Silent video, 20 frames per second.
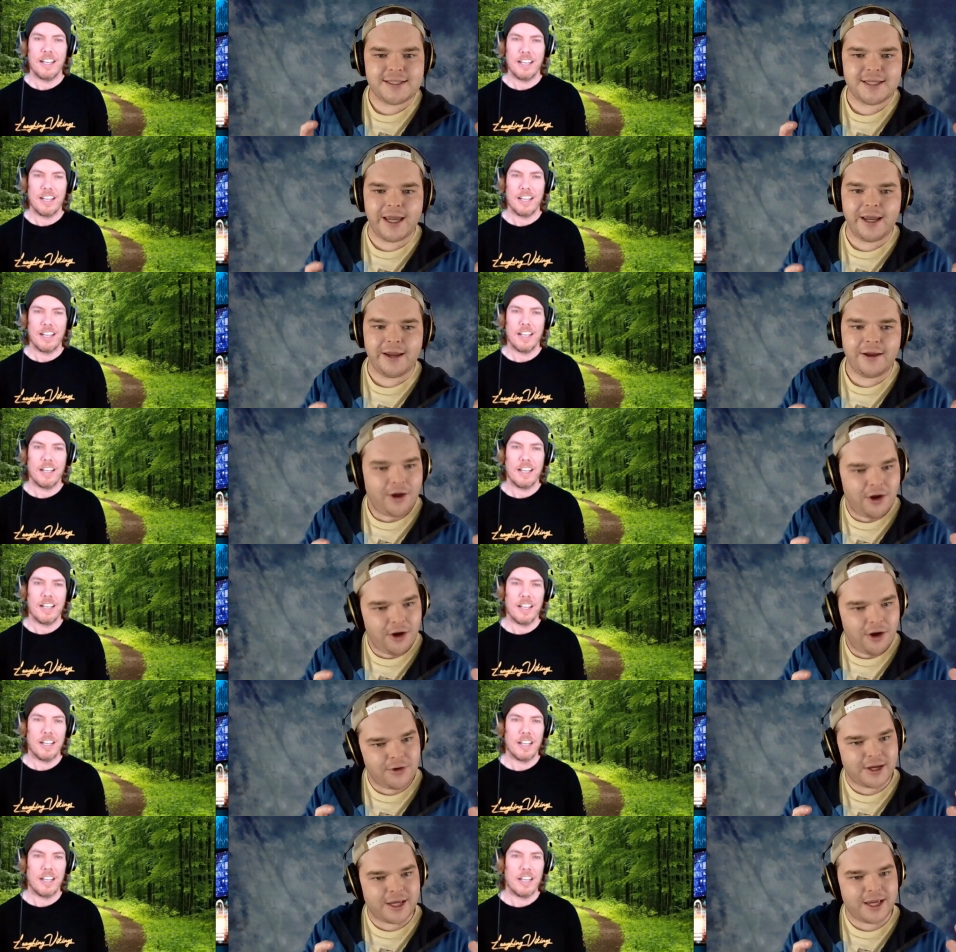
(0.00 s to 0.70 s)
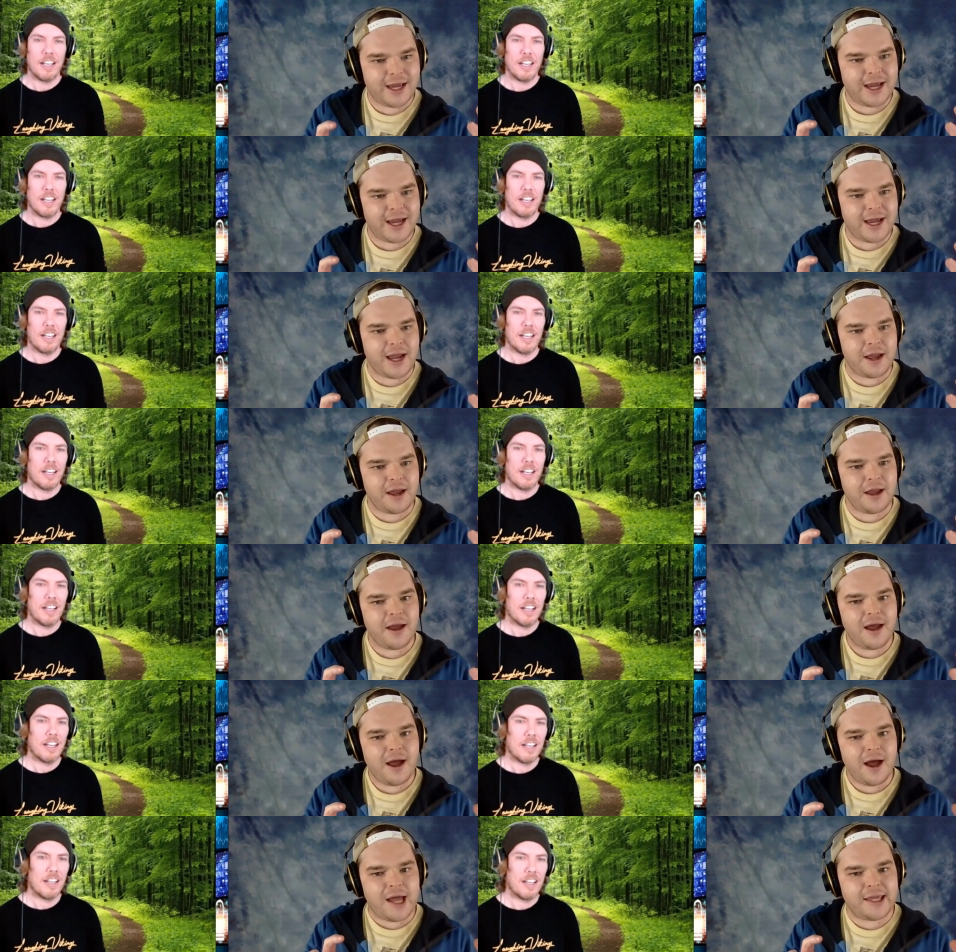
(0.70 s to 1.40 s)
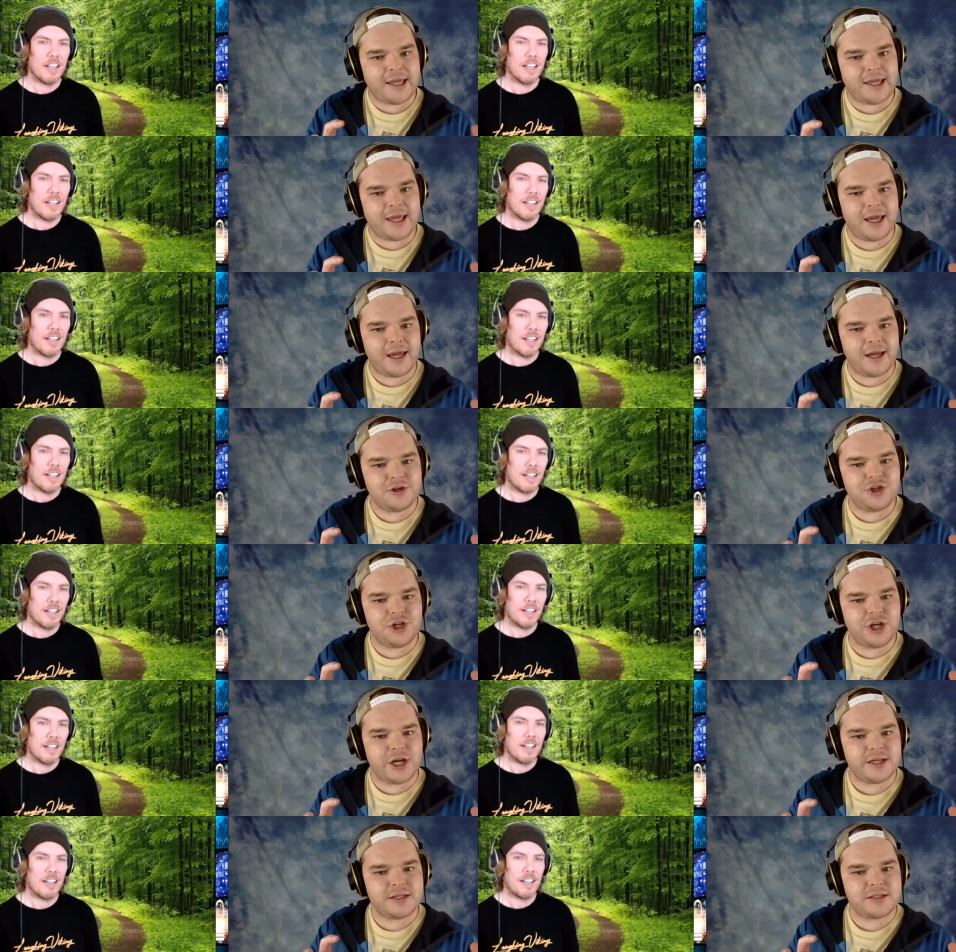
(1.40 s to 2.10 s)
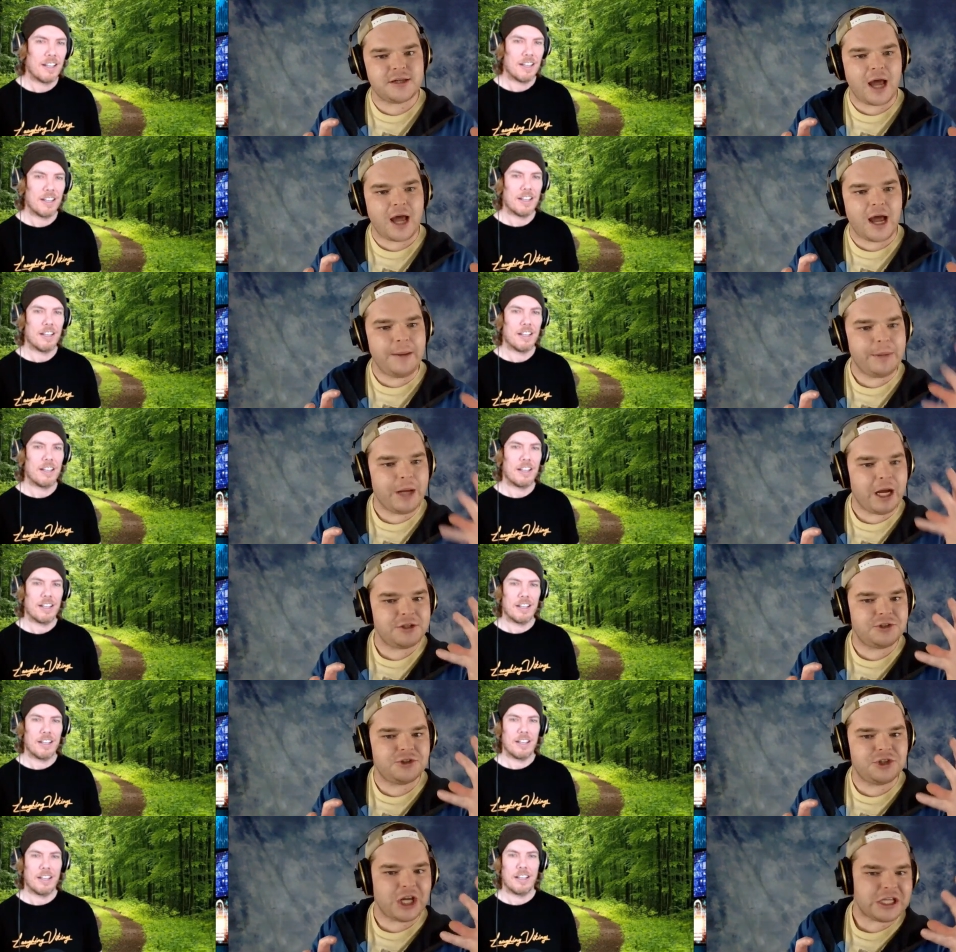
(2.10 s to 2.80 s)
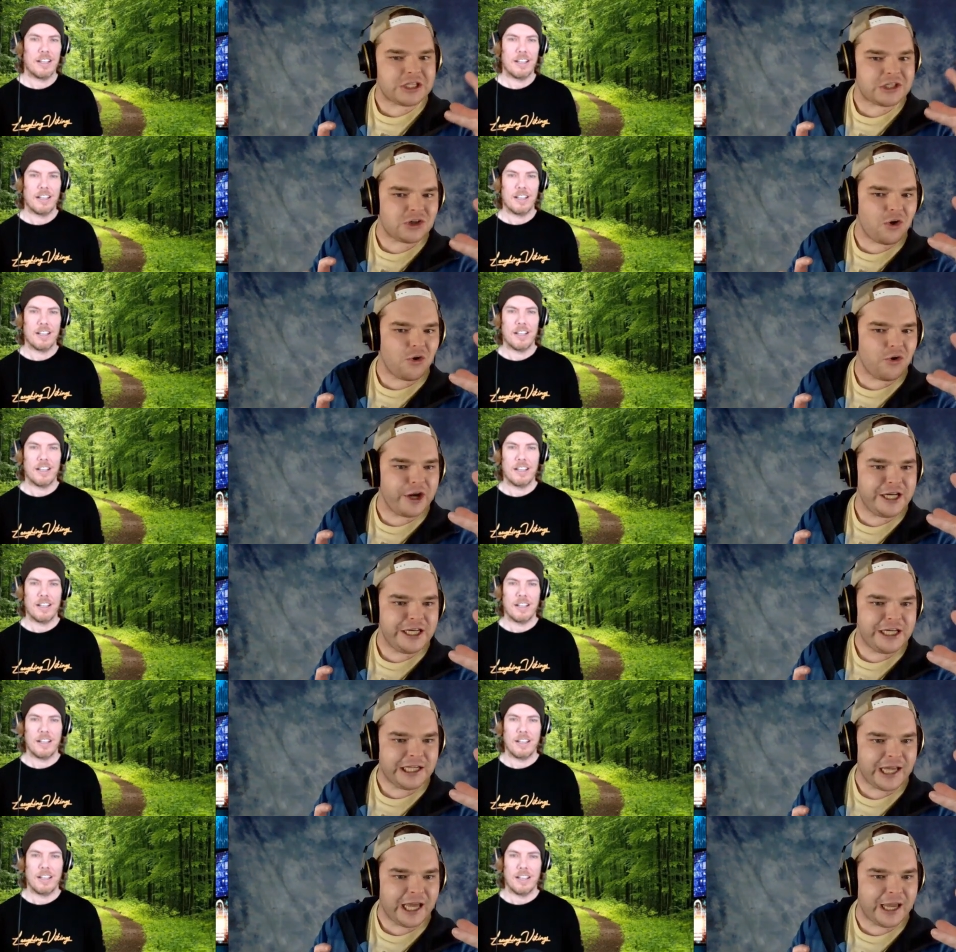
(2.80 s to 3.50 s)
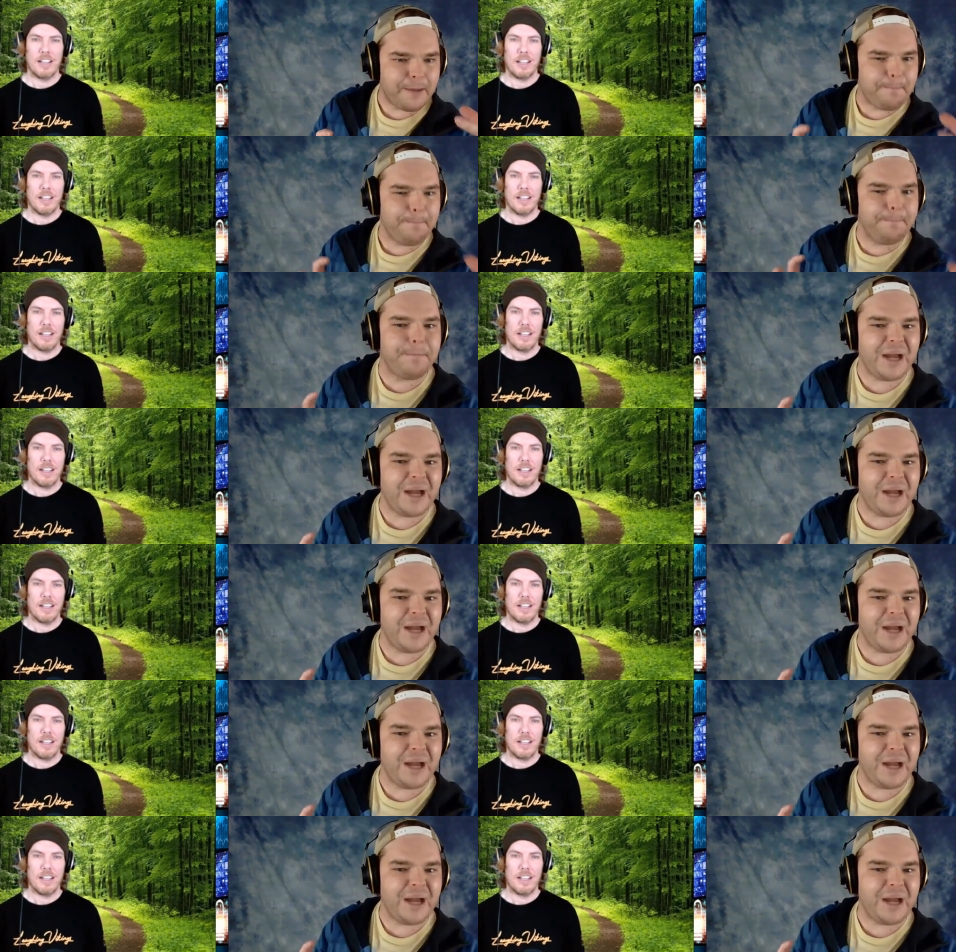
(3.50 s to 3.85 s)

Speaker 1: it's like, okay, I can't just, I'm not just going to like